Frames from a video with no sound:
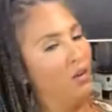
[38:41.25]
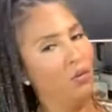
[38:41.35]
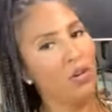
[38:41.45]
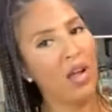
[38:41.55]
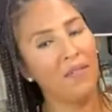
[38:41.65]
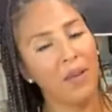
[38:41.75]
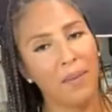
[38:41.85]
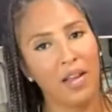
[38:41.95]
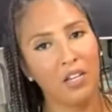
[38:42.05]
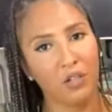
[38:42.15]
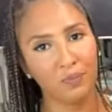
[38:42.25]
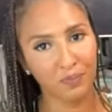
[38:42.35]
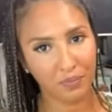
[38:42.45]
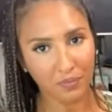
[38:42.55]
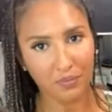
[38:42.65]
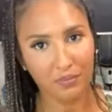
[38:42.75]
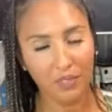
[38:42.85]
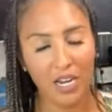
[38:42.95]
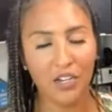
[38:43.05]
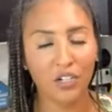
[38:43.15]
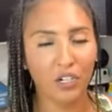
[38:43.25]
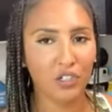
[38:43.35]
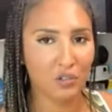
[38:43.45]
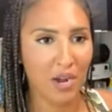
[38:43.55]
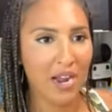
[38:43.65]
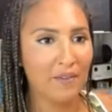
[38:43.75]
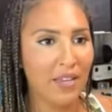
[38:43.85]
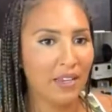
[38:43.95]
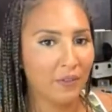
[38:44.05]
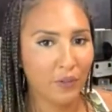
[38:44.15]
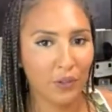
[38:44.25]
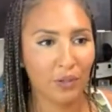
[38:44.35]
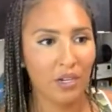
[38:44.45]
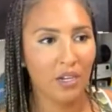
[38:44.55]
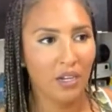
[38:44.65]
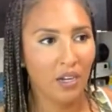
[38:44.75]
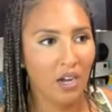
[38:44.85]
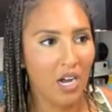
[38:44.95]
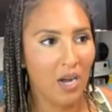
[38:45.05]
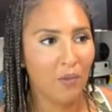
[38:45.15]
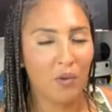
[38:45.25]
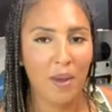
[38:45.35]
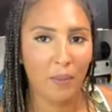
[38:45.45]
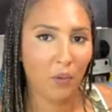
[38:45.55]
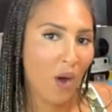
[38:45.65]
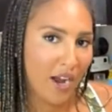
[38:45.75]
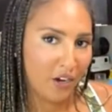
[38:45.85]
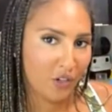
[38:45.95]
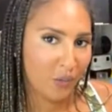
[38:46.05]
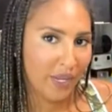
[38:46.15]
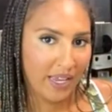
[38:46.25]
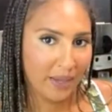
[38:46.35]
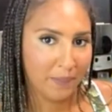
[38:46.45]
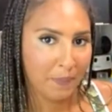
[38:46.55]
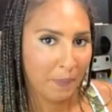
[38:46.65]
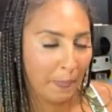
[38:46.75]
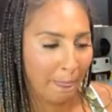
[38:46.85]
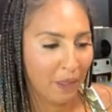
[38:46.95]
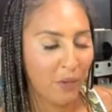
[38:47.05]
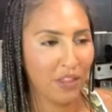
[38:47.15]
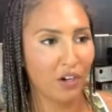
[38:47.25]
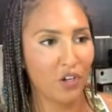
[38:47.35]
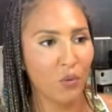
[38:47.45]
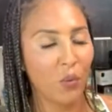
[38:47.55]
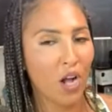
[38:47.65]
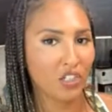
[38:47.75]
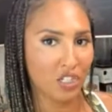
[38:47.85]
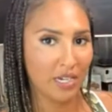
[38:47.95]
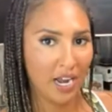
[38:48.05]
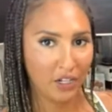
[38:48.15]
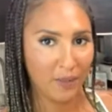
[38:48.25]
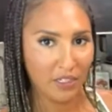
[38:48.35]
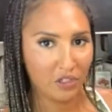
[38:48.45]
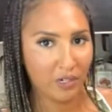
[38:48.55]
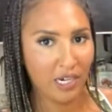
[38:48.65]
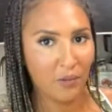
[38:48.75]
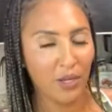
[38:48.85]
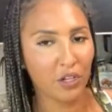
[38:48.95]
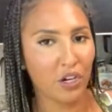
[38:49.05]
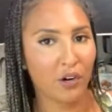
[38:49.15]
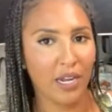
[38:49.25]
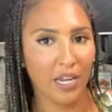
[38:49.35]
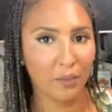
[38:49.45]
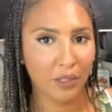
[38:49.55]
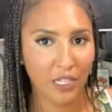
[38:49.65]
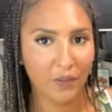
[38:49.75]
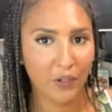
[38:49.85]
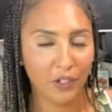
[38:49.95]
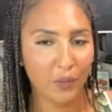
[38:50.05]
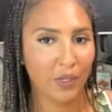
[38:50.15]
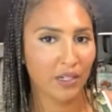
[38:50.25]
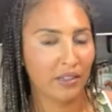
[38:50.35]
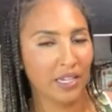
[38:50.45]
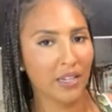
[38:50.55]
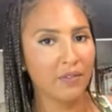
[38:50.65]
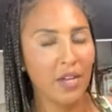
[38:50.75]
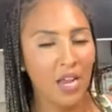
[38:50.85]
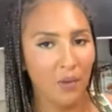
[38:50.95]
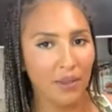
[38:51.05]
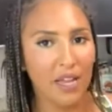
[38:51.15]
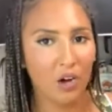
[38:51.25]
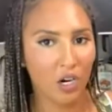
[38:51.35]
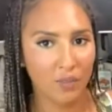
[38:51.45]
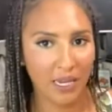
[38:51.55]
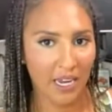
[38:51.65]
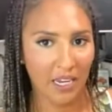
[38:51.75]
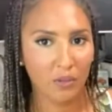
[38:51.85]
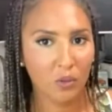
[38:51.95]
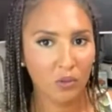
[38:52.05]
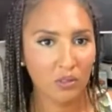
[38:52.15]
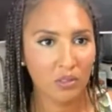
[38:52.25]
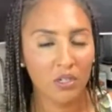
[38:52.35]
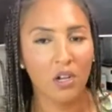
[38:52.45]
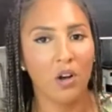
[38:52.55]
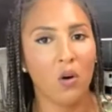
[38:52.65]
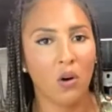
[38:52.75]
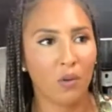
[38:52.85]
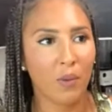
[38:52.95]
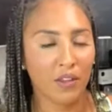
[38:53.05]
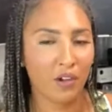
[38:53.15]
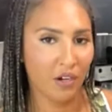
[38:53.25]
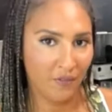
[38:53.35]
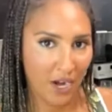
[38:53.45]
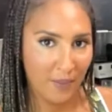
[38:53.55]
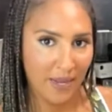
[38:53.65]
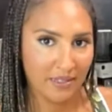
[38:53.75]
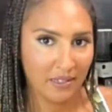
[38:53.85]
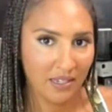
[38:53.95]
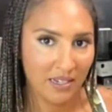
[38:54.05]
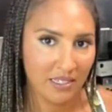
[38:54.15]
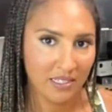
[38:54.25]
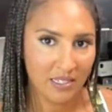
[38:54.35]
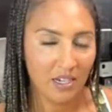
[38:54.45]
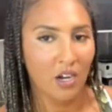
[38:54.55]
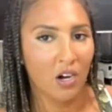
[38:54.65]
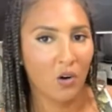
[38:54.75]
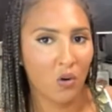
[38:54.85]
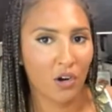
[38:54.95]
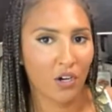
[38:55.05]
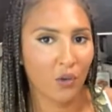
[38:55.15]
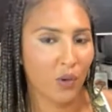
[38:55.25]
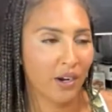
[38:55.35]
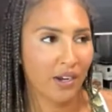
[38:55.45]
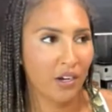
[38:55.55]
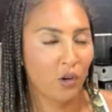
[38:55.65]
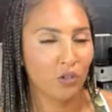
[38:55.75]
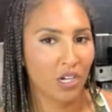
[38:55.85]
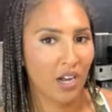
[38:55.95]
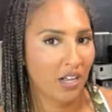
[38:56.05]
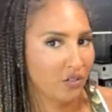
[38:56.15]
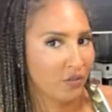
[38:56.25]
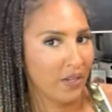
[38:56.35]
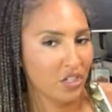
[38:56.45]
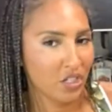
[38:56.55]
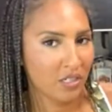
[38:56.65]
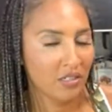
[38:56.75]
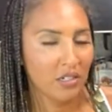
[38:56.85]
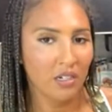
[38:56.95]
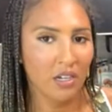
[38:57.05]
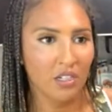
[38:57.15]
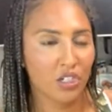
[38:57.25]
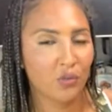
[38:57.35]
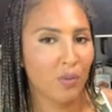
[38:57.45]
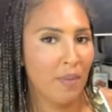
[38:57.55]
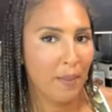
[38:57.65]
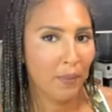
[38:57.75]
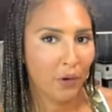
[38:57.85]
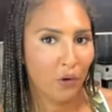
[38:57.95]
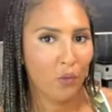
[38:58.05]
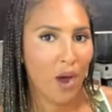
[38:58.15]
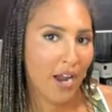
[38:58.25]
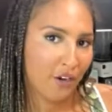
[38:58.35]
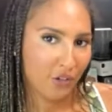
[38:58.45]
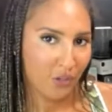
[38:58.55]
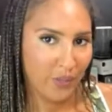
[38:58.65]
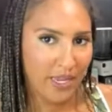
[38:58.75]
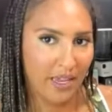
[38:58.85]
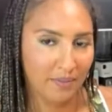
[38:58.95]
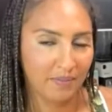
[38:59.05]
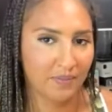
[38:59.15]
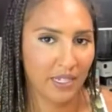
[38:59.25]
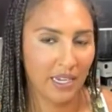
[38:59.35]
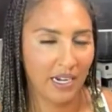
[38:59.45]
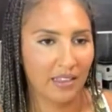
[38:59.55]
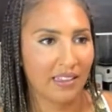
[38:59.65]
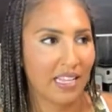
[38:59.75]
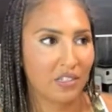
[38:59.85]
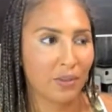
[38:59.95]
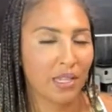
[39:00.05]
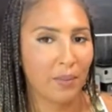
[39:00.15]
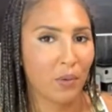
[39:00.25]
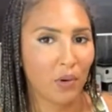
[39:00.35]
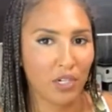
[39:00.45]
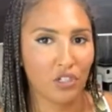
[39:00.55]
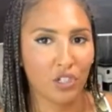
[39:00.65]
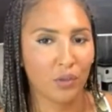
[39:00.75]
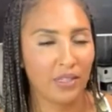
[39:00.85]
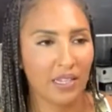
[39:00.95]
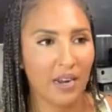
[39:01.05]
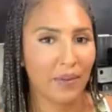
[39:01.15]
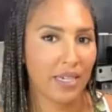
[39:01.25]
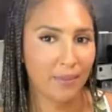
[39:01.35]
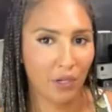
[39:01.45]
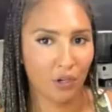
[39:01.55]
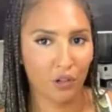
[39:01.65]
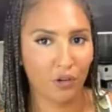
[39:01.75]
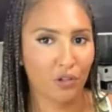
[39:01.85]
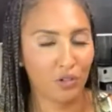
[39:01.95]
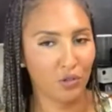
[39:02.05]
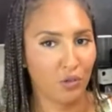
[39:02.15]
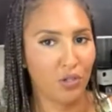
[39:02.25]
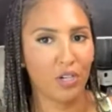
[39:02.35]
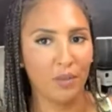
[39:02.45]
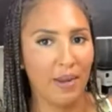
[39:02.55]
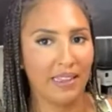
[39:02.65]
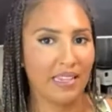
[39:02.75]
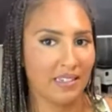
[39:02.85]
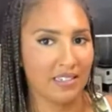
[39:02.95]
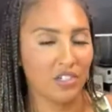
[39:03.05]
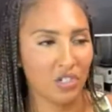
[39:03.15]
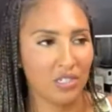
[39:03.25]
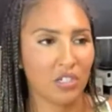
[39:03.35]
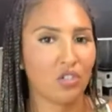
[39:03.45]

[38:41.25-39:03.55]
When you have that menu and you're going to try vegan food, remember why you're doing it. Whether you watch the documentary, whether you're an animal lover and you want to live without harming animals, or whether you're an environmentalist or you work in ocean conservation, just remember why you're doing it. And I think that's really important too. And then every time you go to the grocery store, you can make that decision to